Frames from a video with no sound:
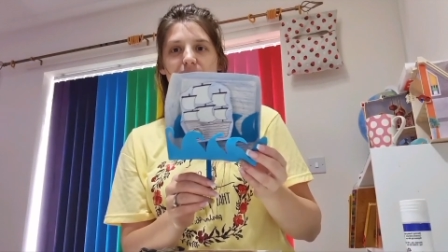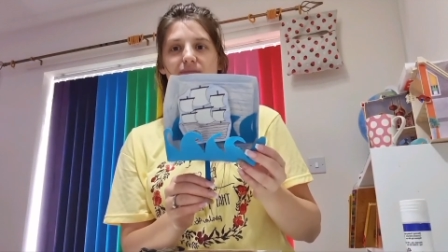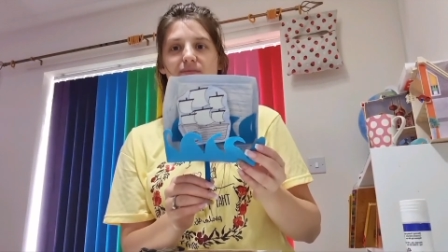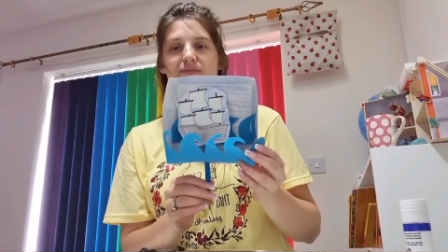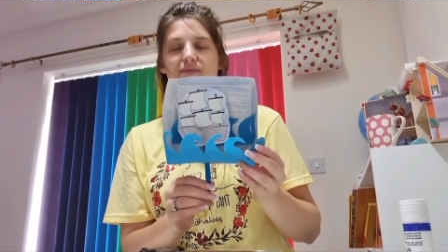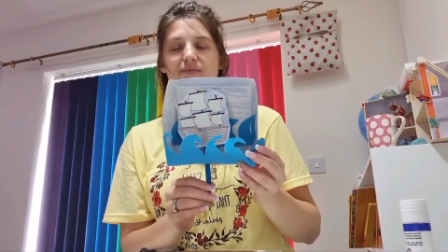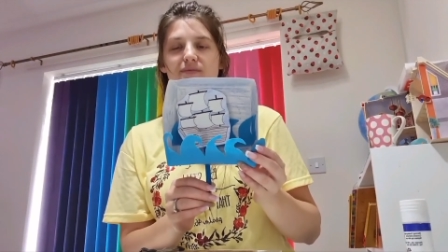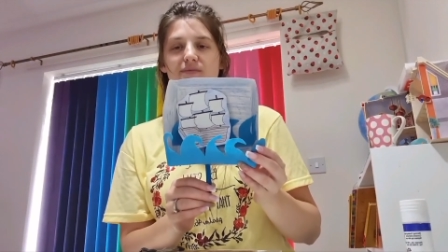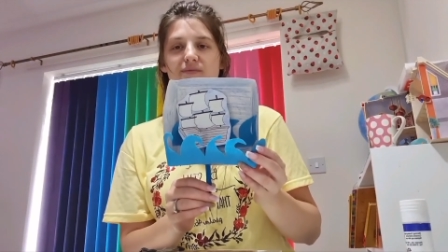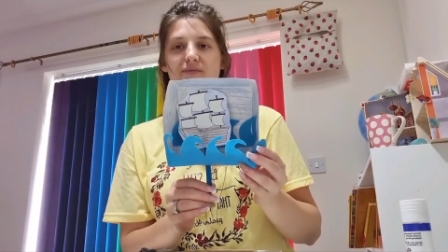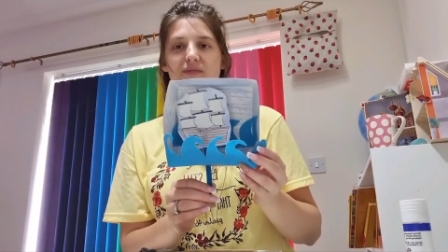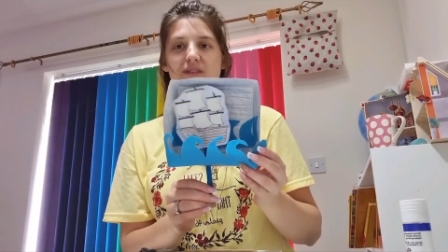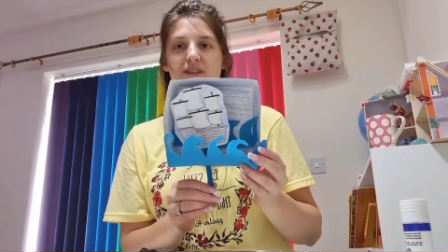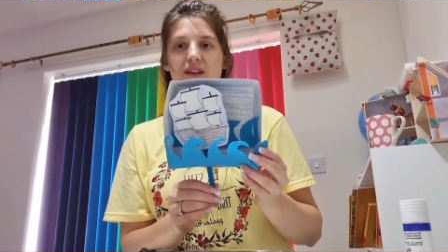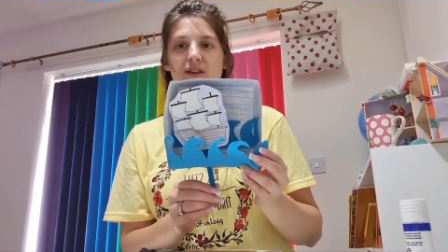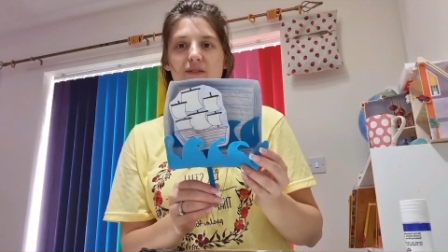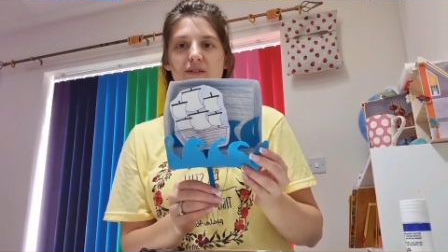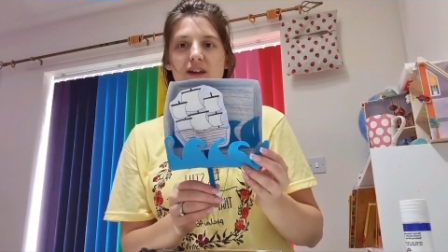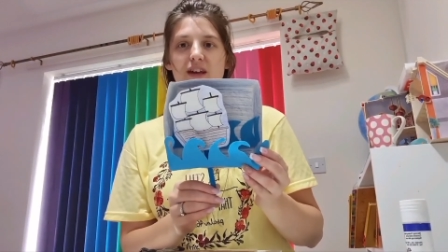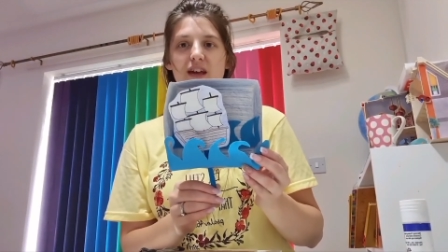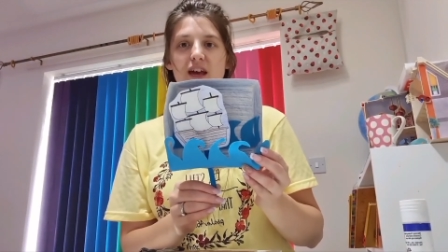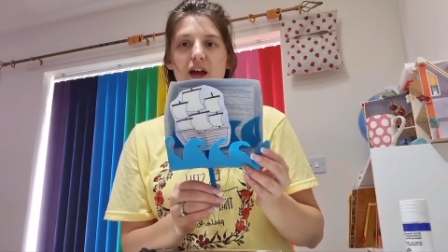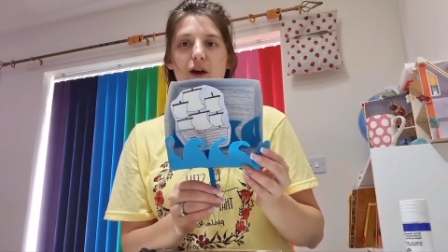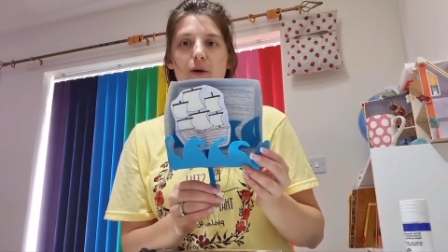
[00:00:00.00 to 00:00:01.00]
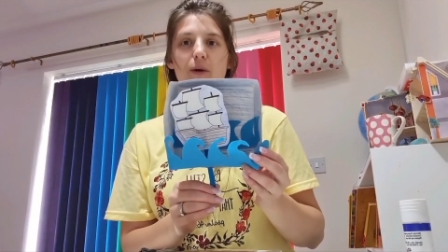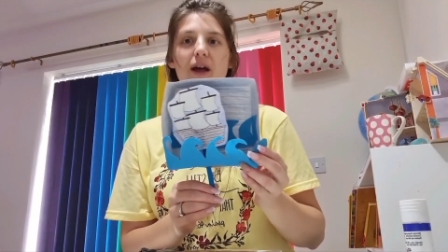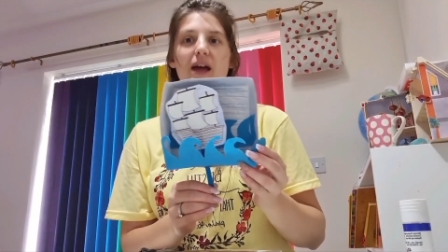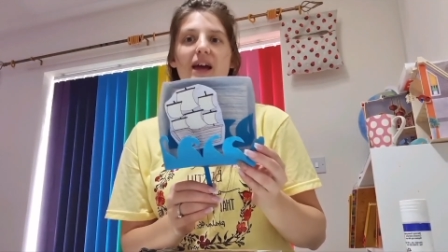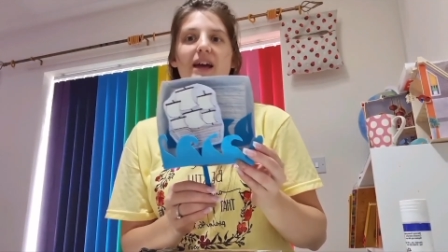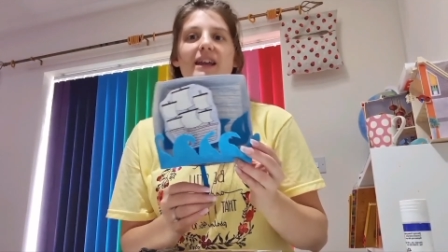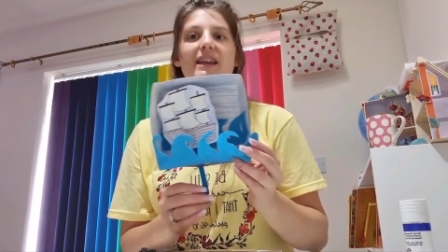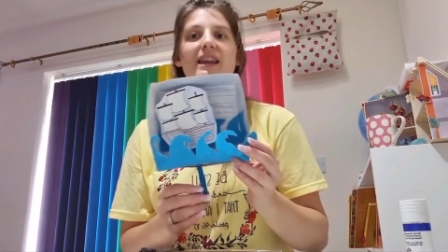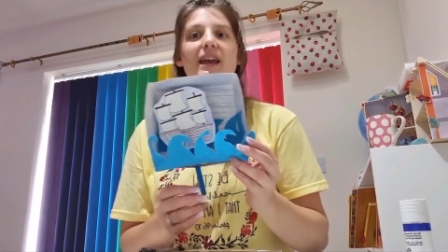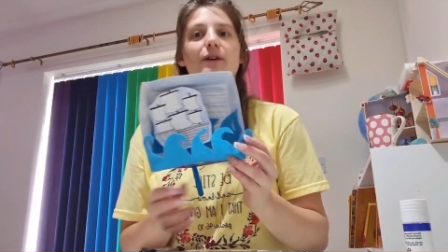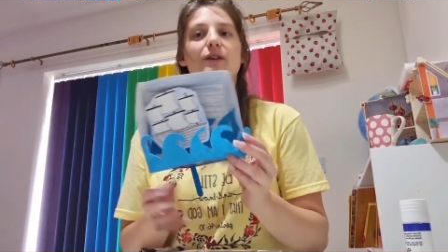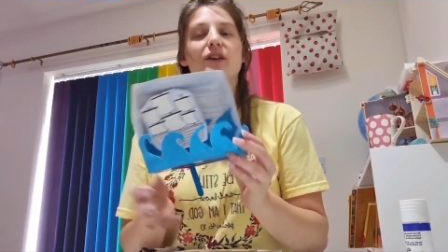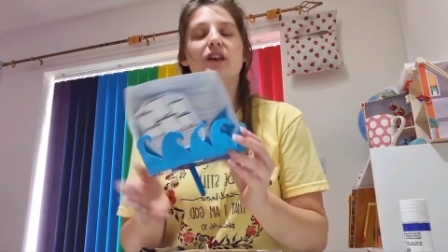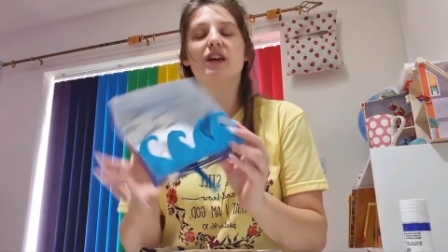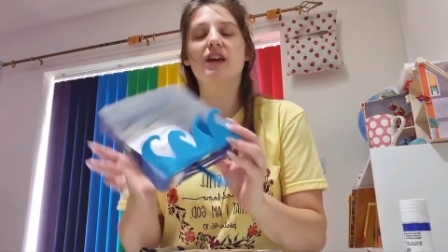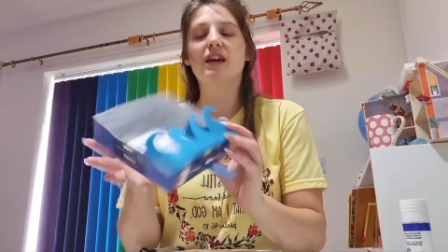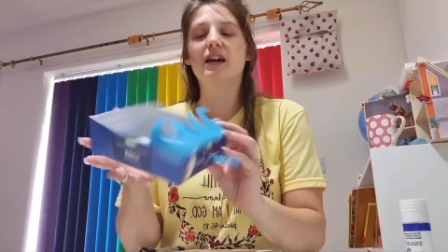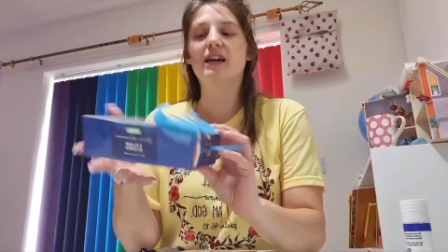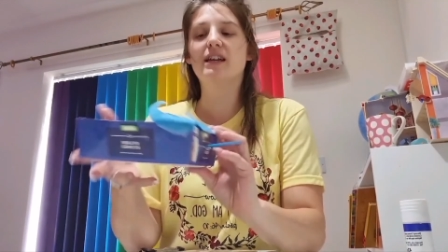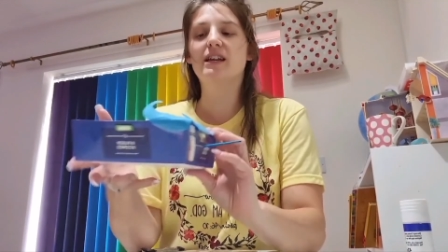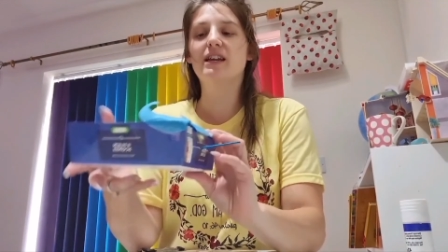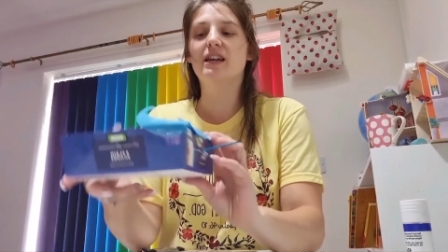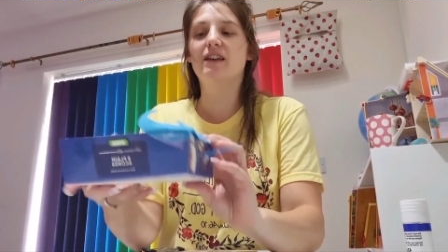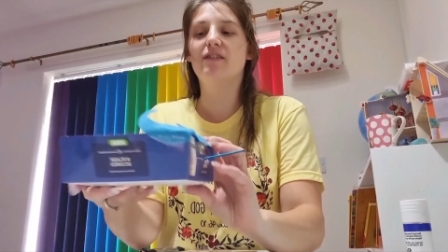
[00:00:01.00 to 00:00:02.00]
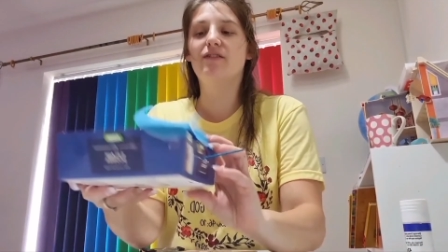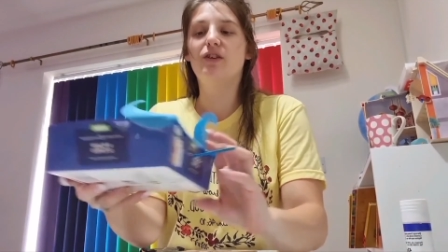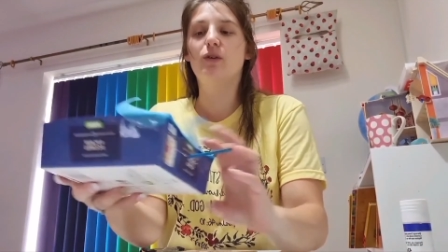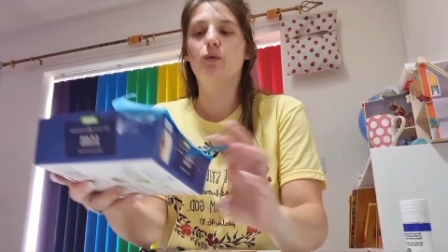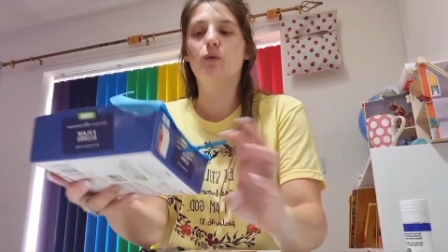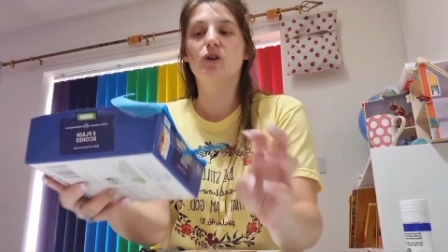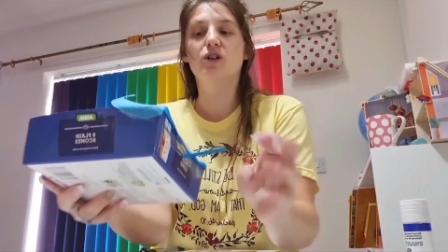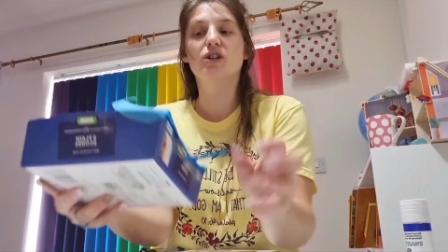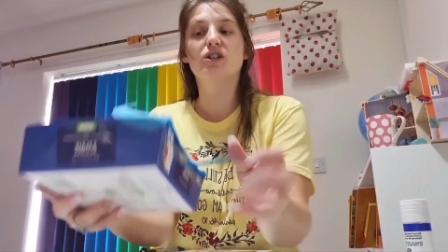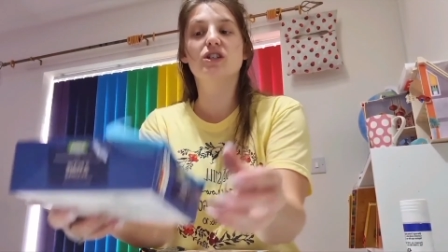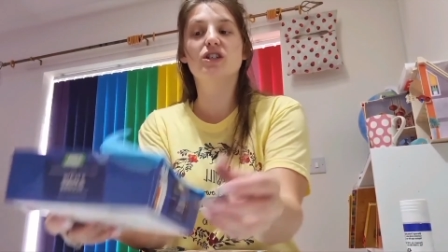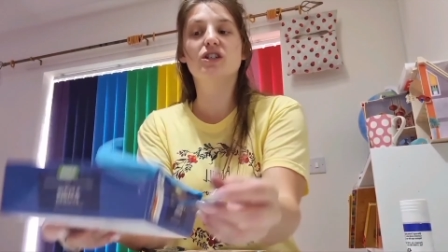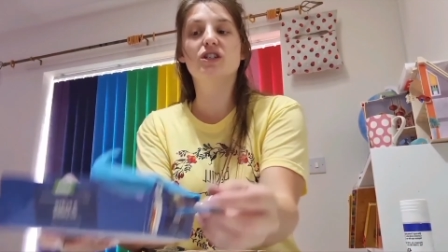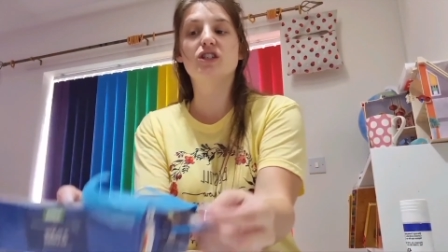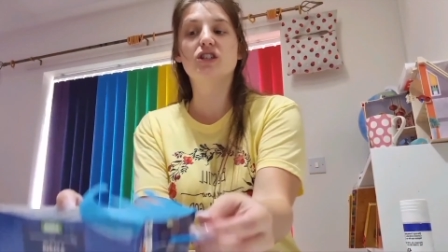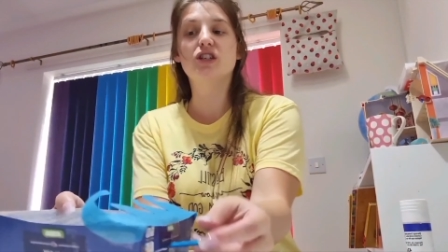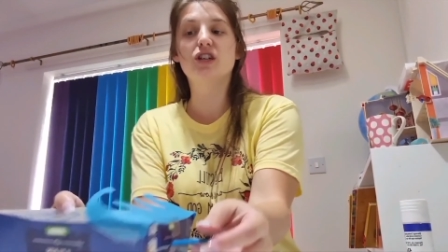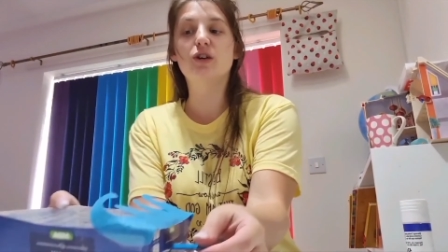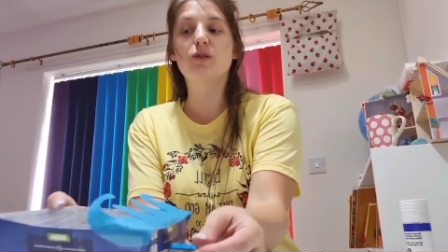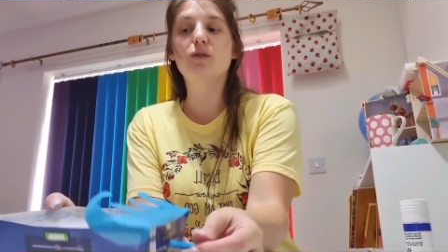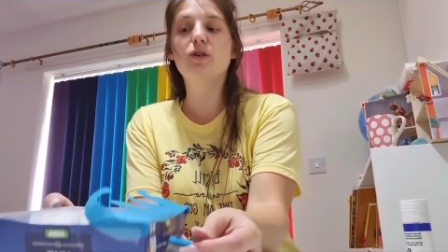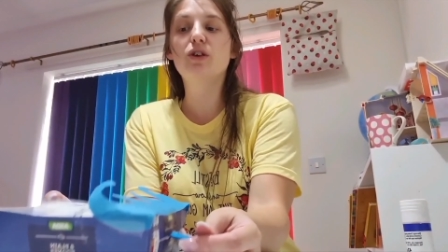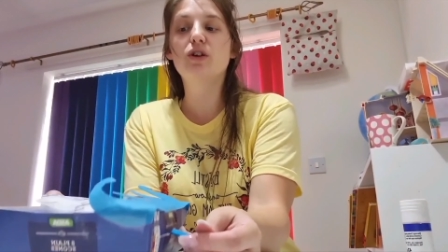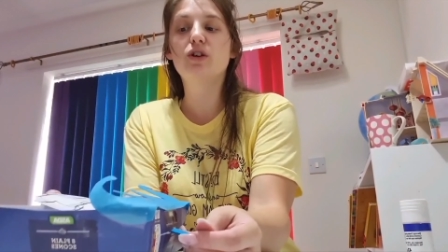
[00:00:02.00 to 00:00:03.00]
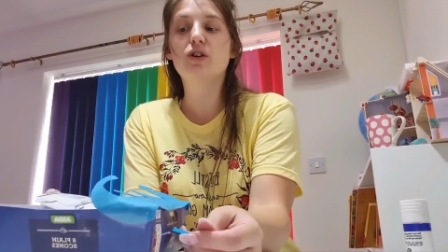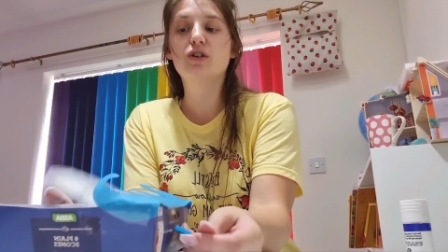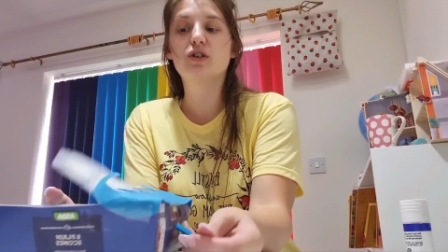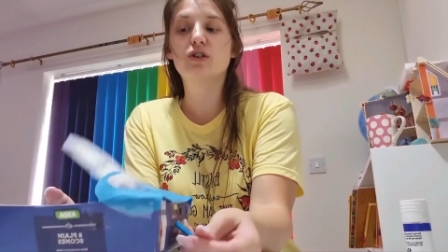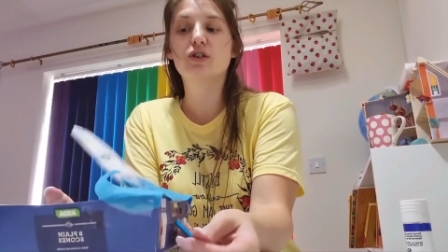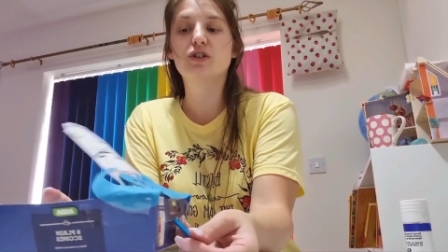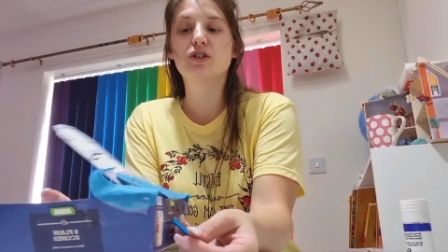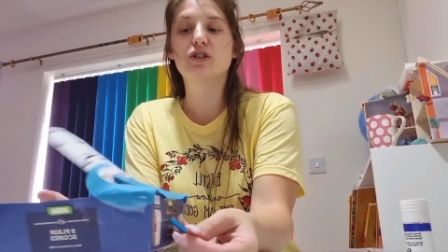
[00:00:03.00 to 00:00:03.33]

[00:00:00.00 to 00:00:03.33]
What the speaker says: There we go. Now you can, if you wanted to, you could